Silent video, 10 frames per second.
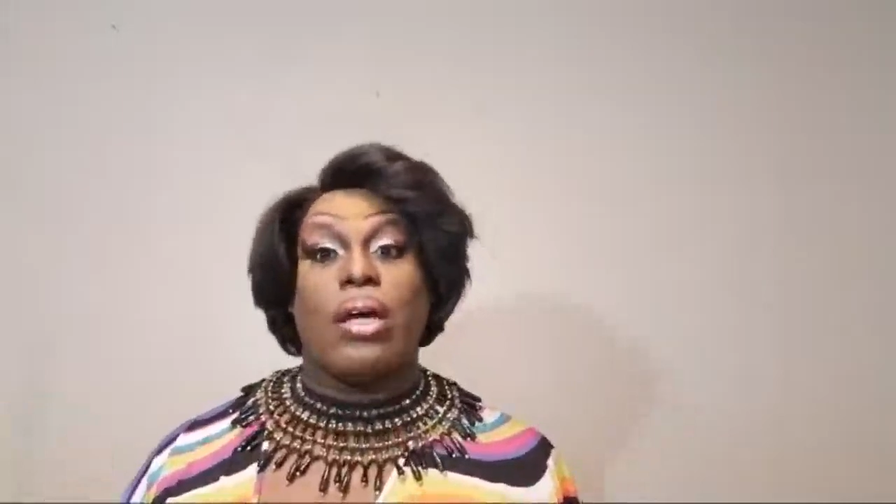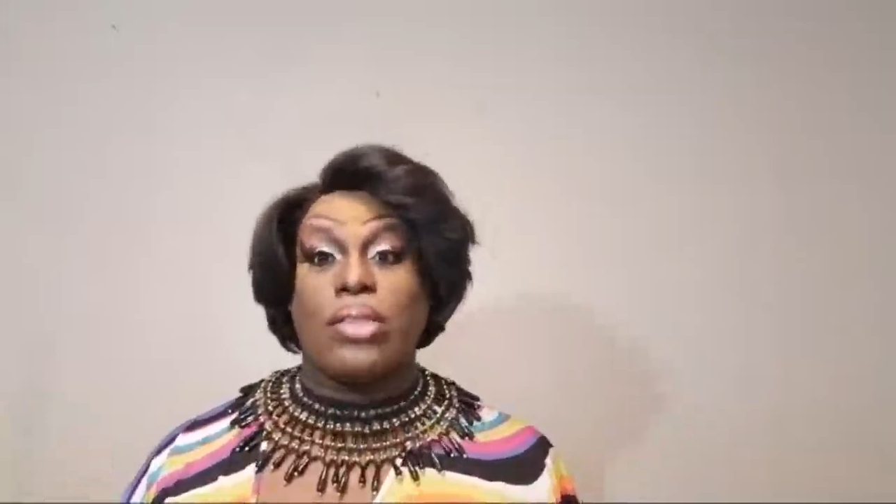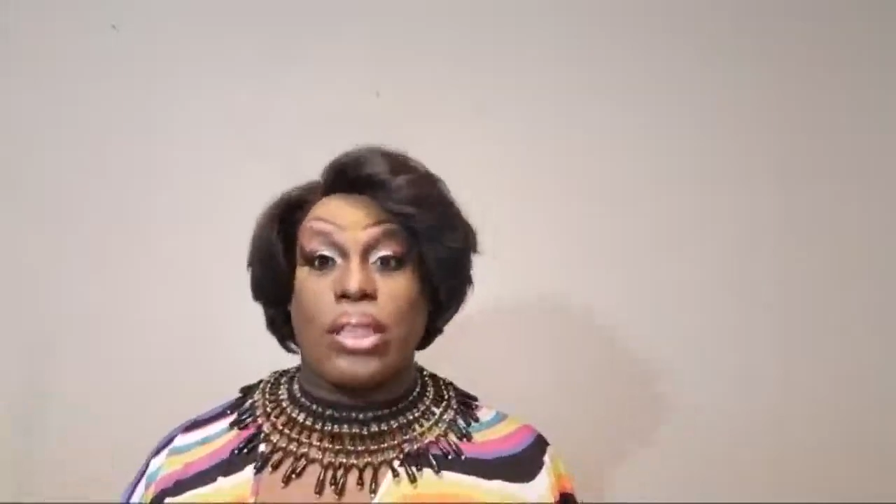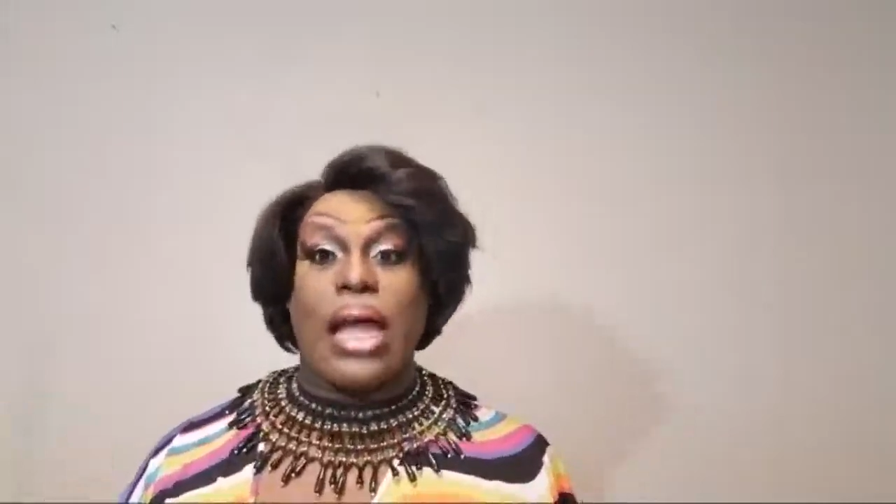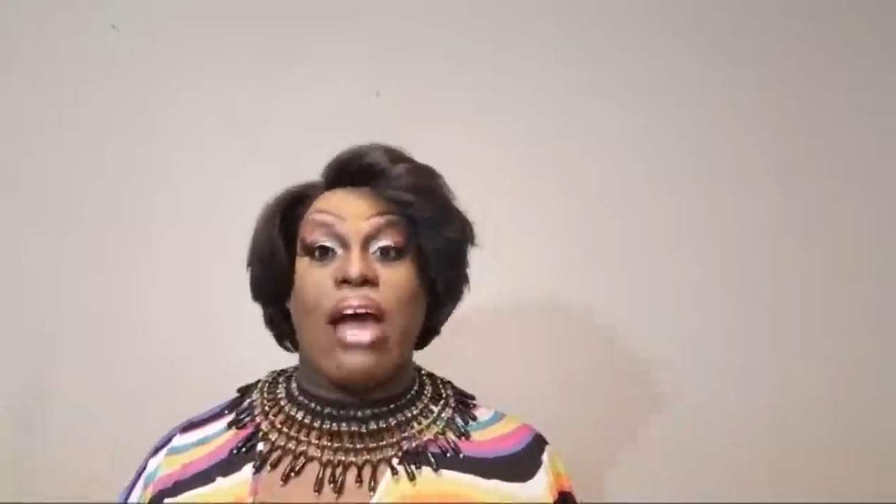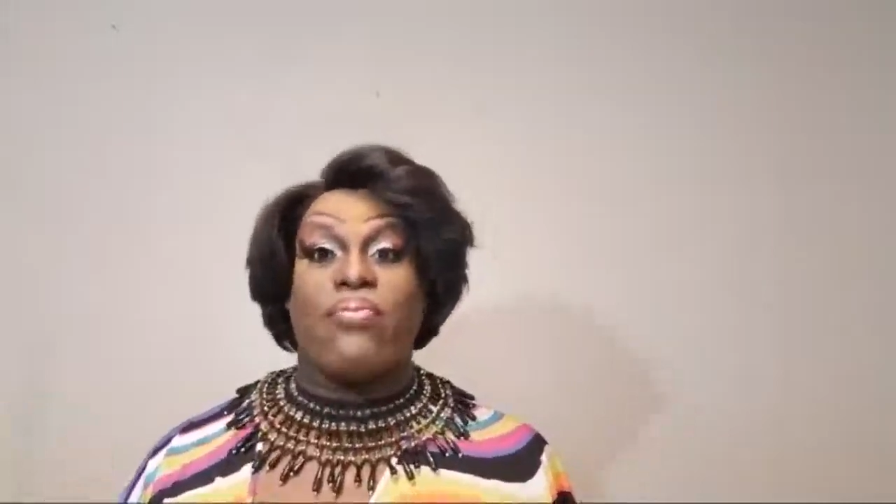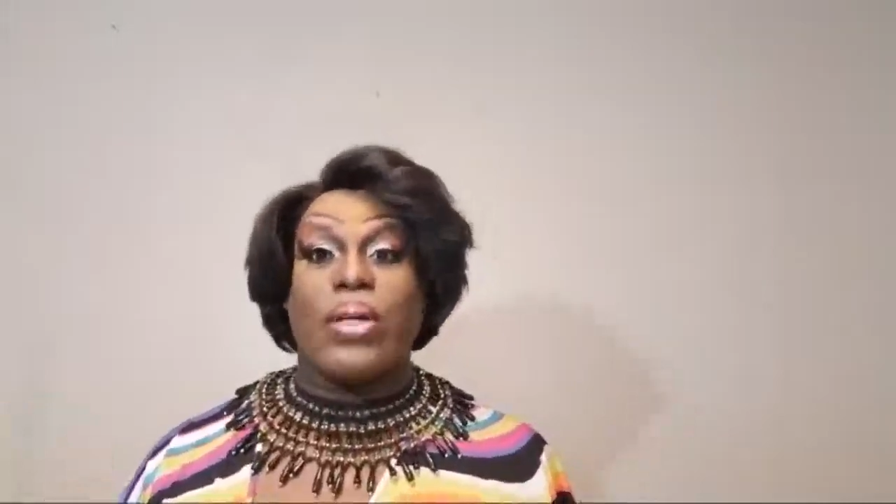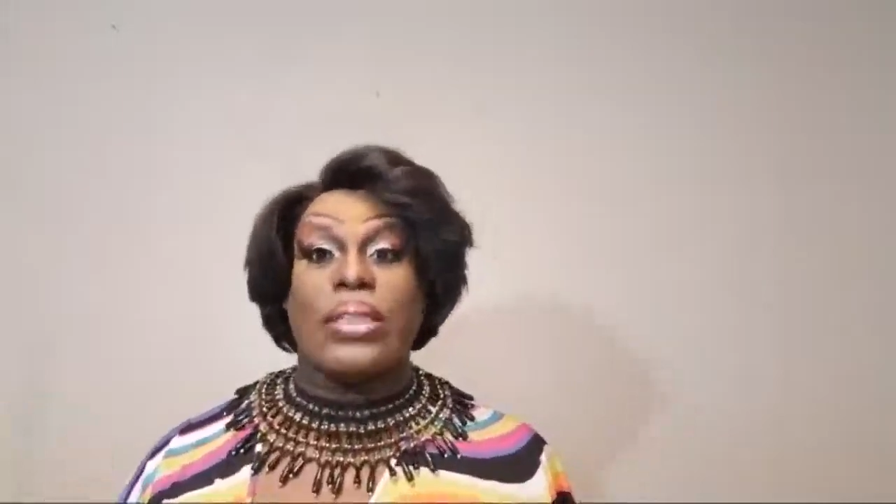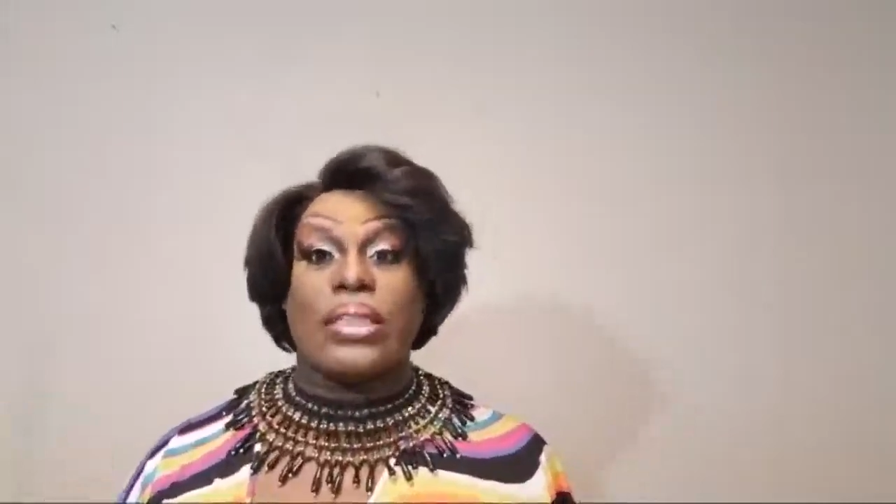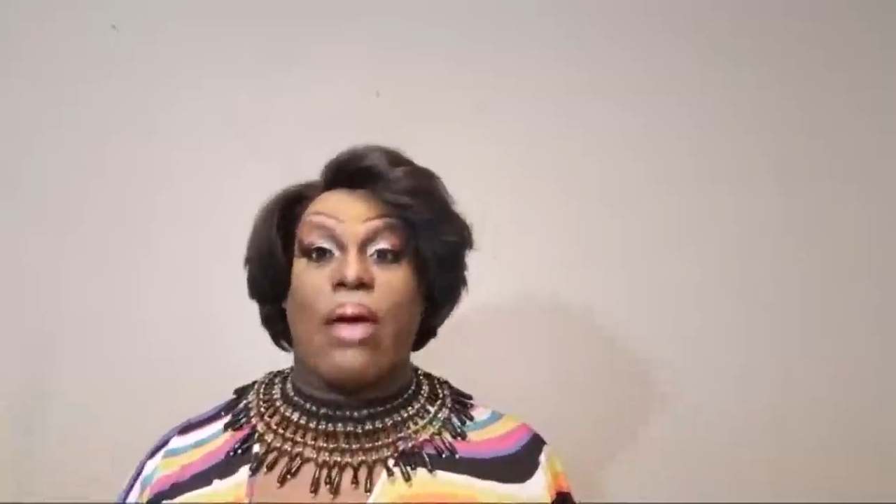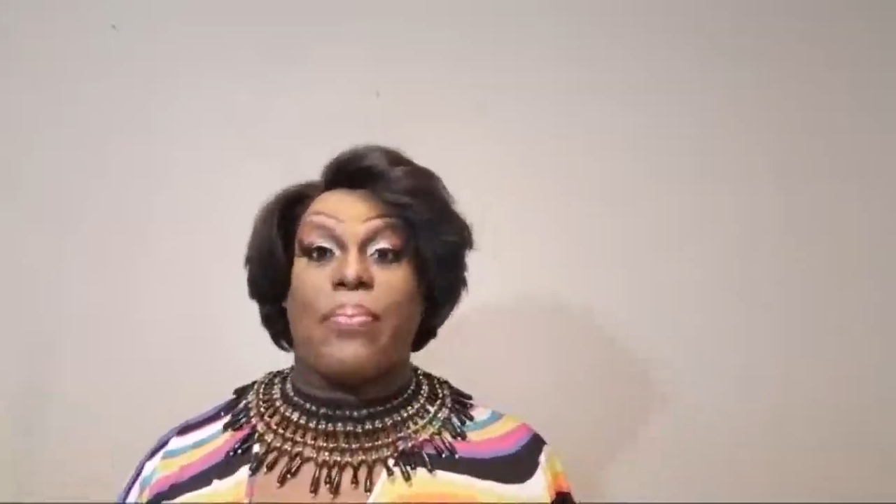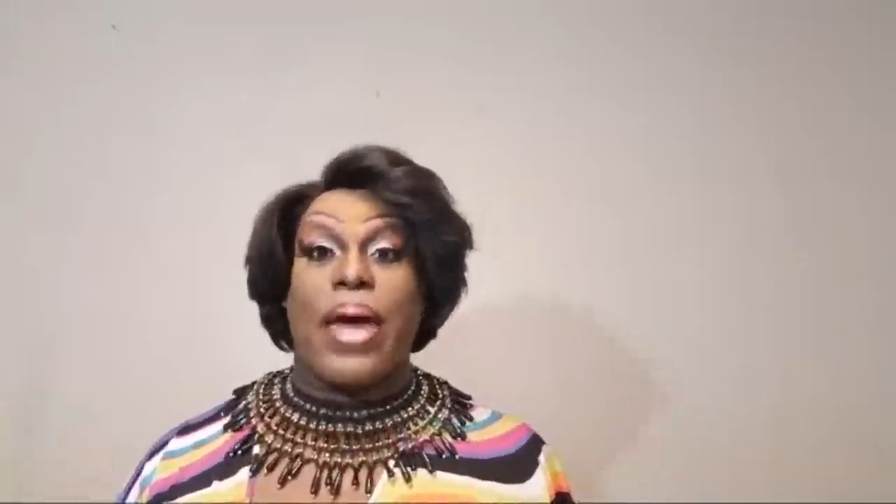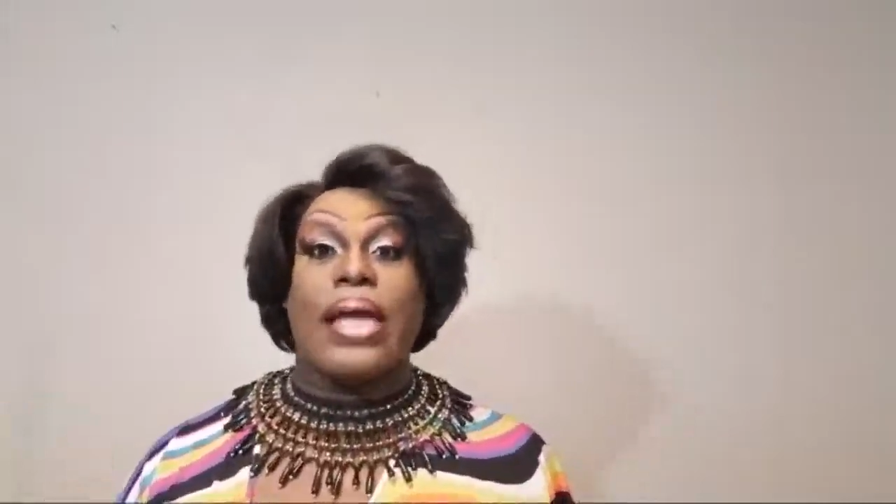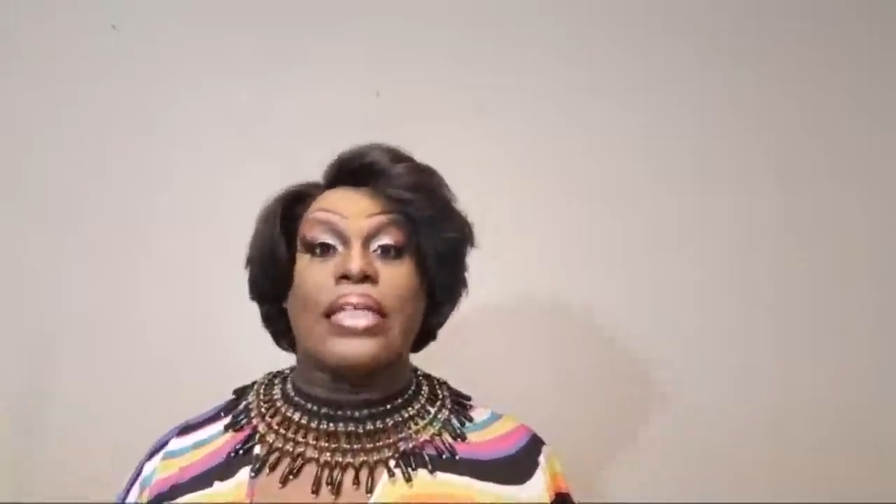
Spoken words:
tonight for his campaign.